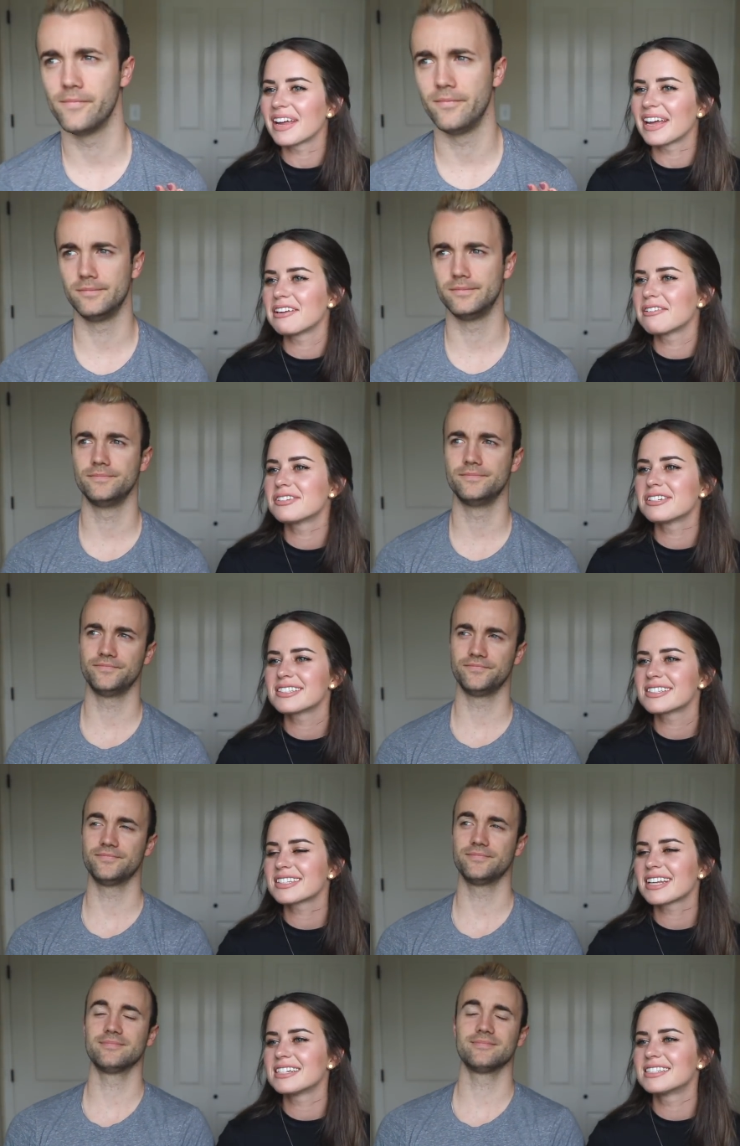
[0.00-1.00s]
Speaker 1: it. You
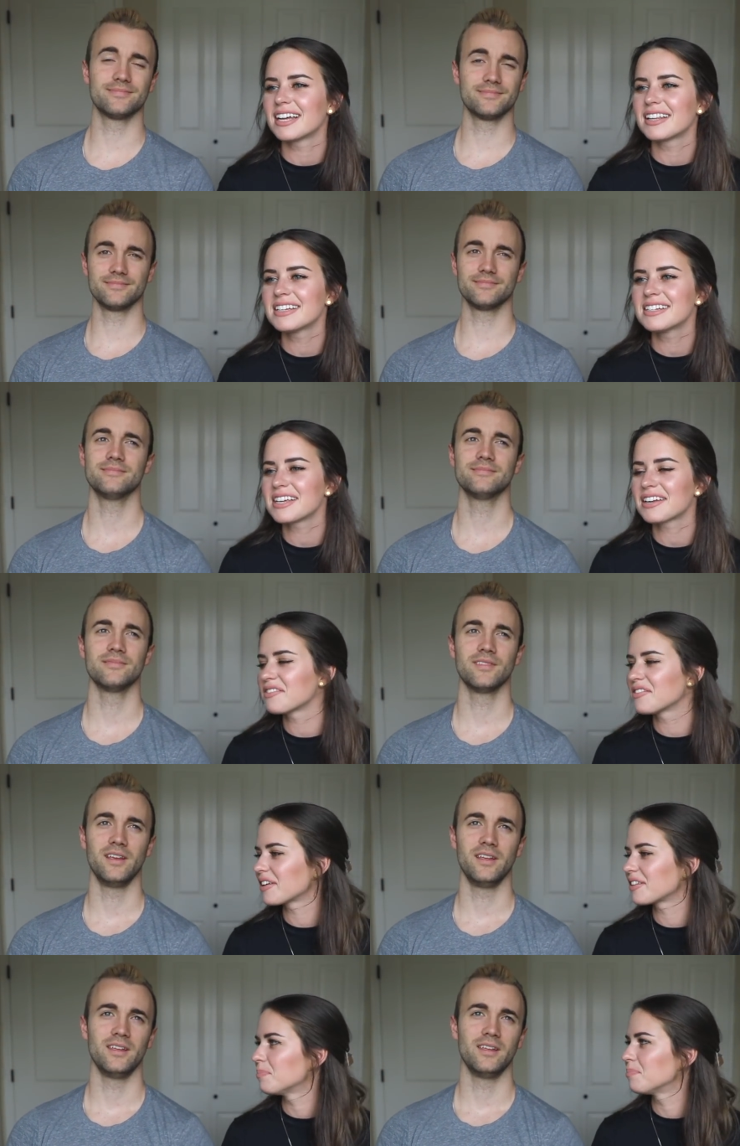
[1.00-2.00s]
just had done this out of
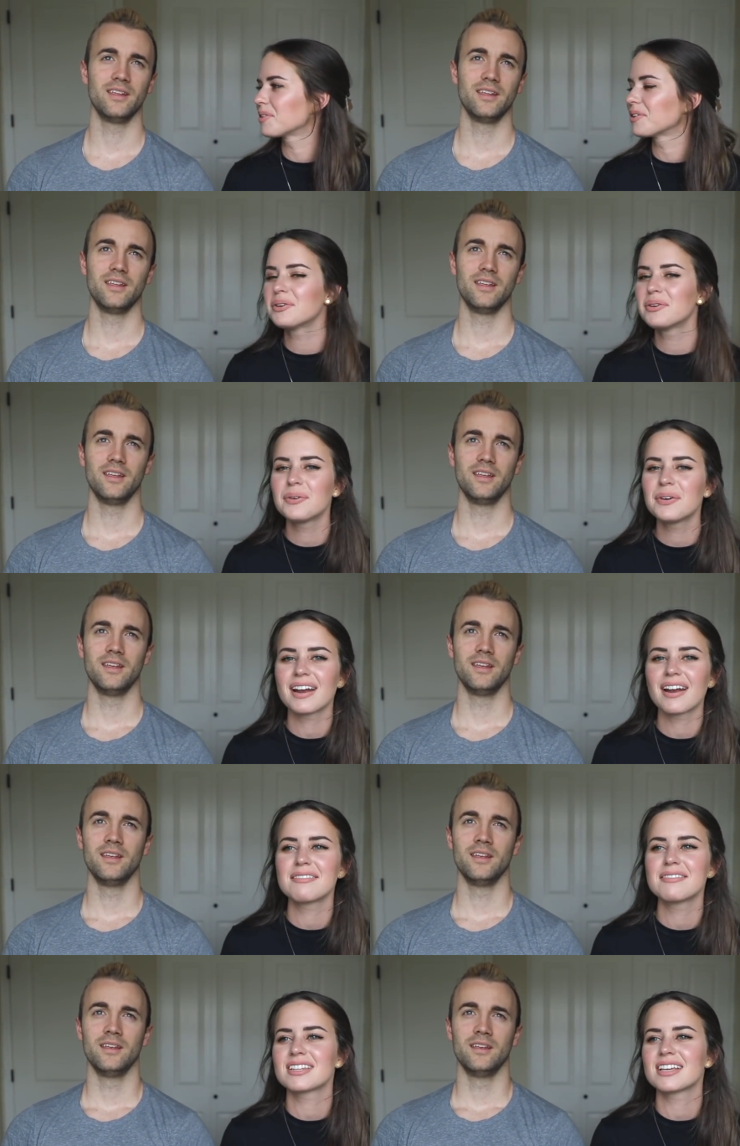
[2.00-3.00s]
like the blue,
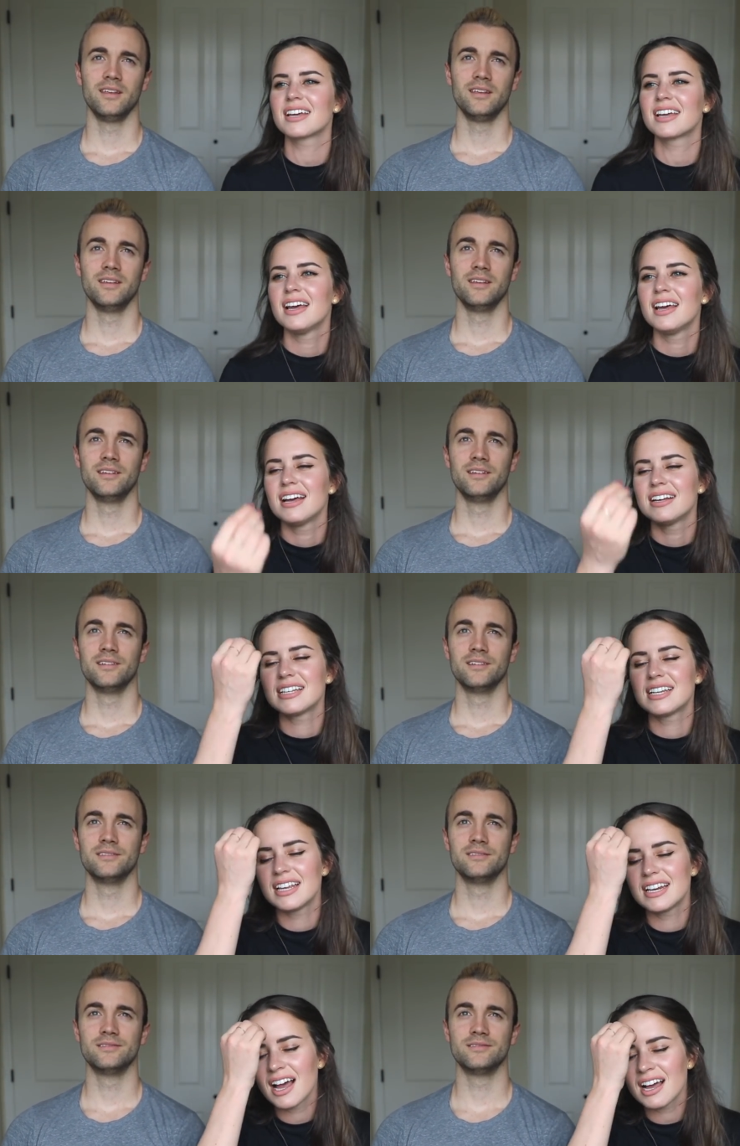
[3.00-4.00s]
and I was like, did
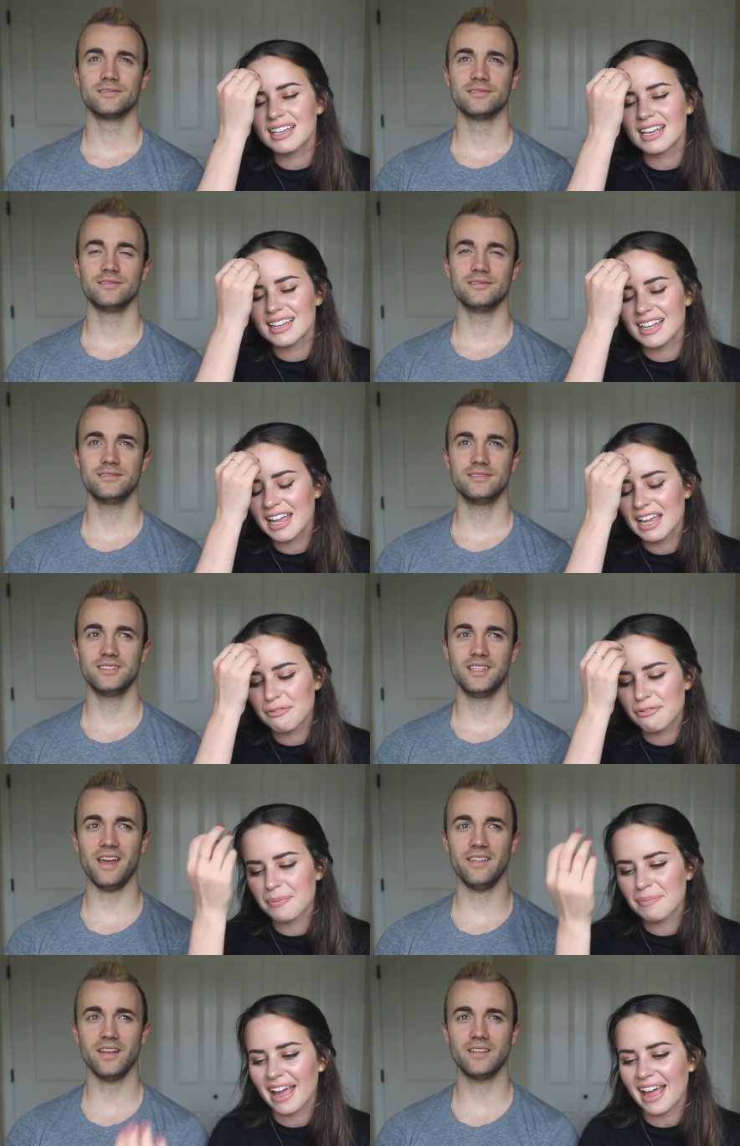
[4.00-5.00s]
he not get the hint
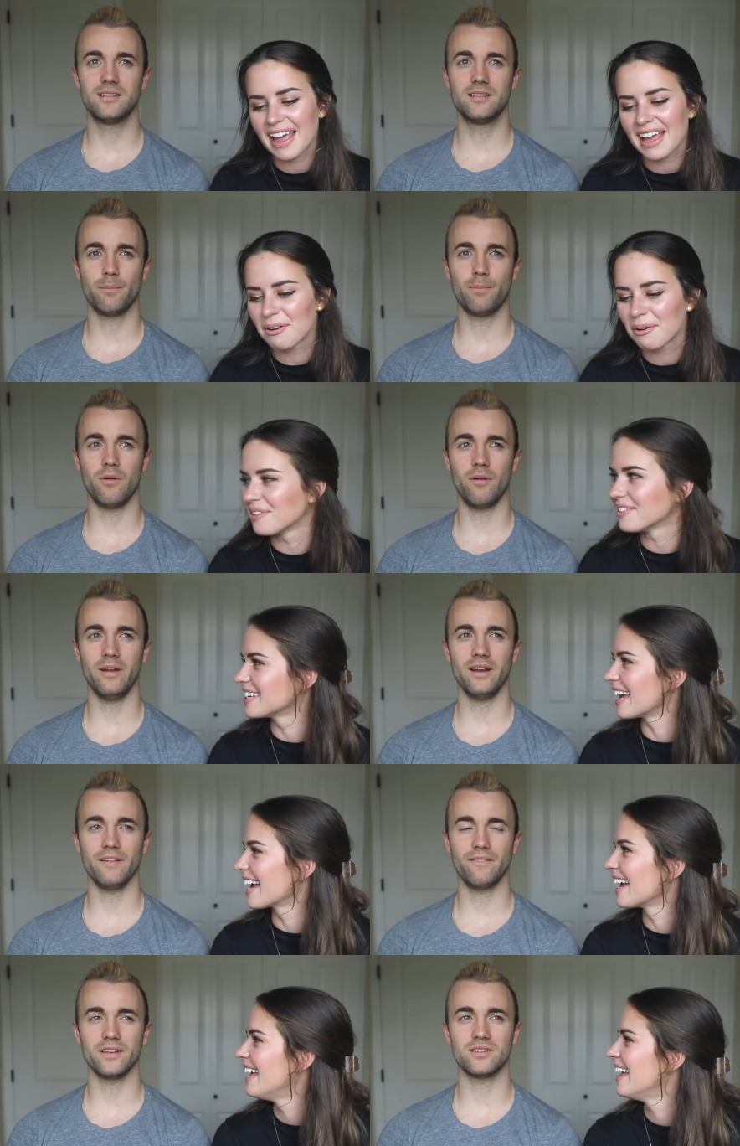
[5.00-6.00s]
from yeah, the hand
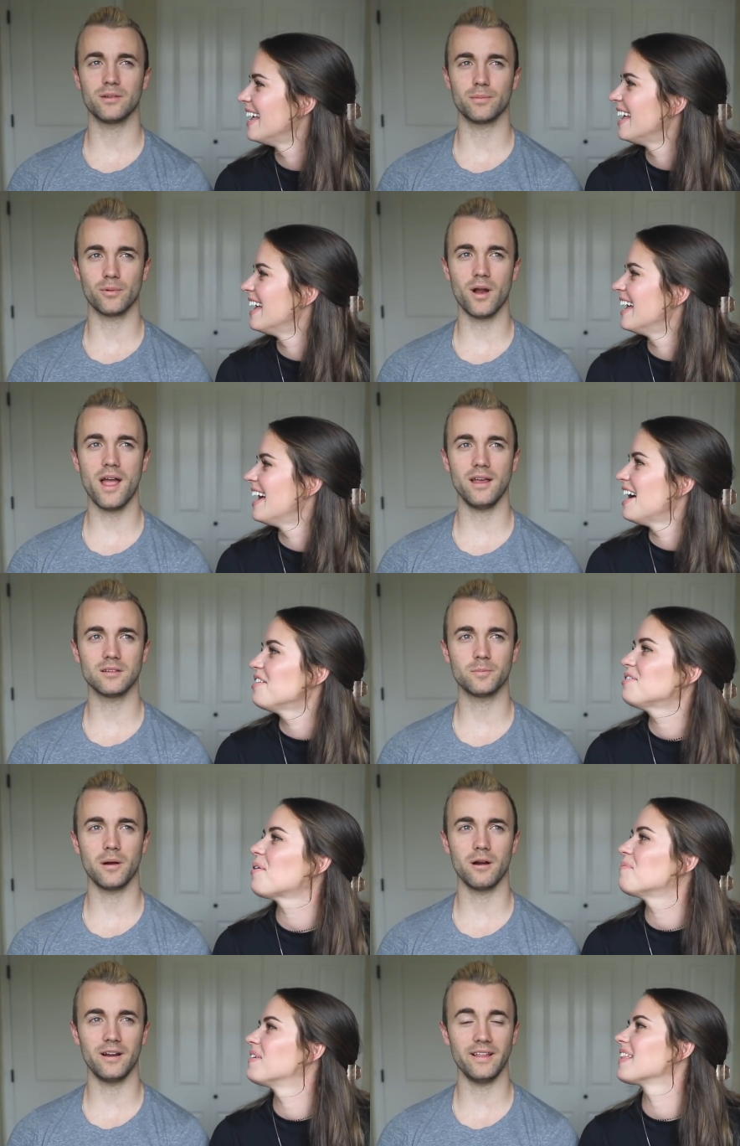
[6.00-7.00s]
holding? point
Speaker 2: of a surprise
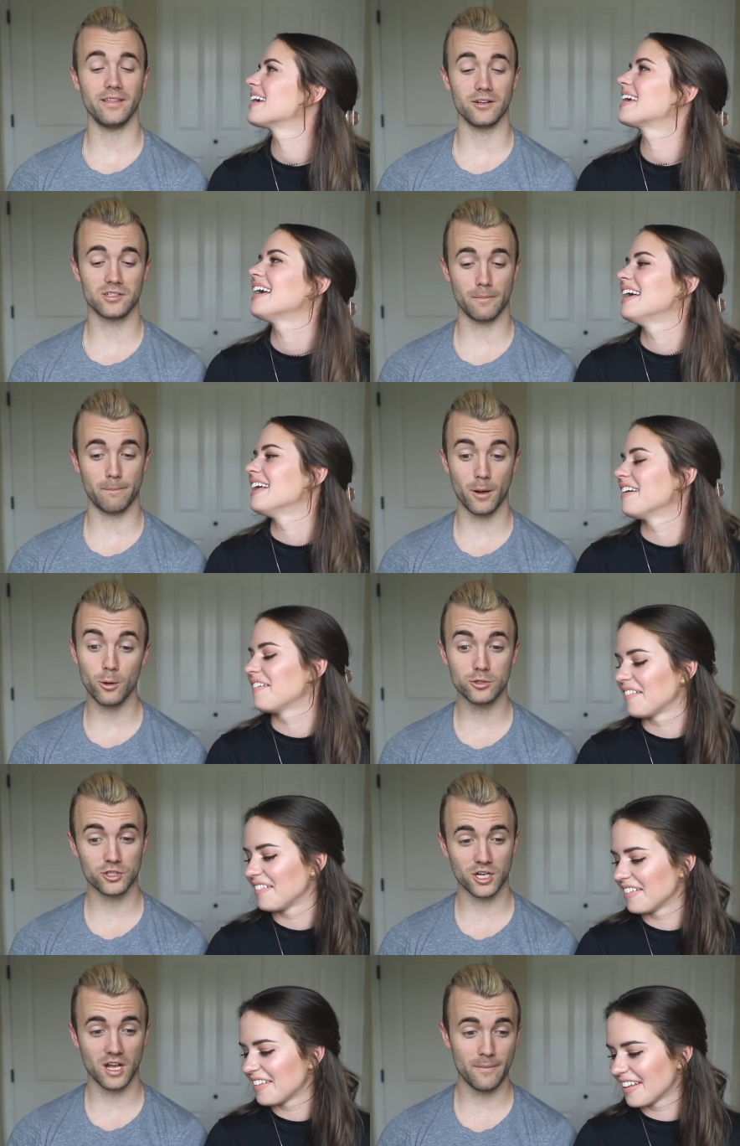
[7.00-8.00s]
no, party. But like, They're
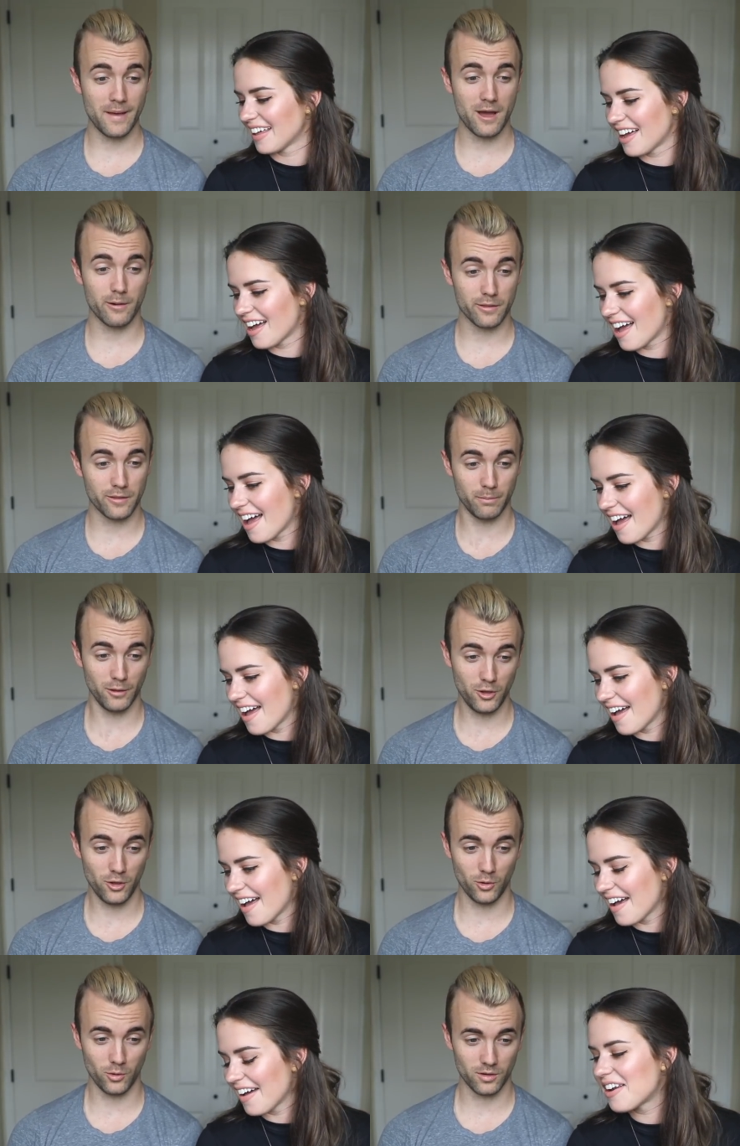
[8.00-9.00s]
supposed to come out of the blue.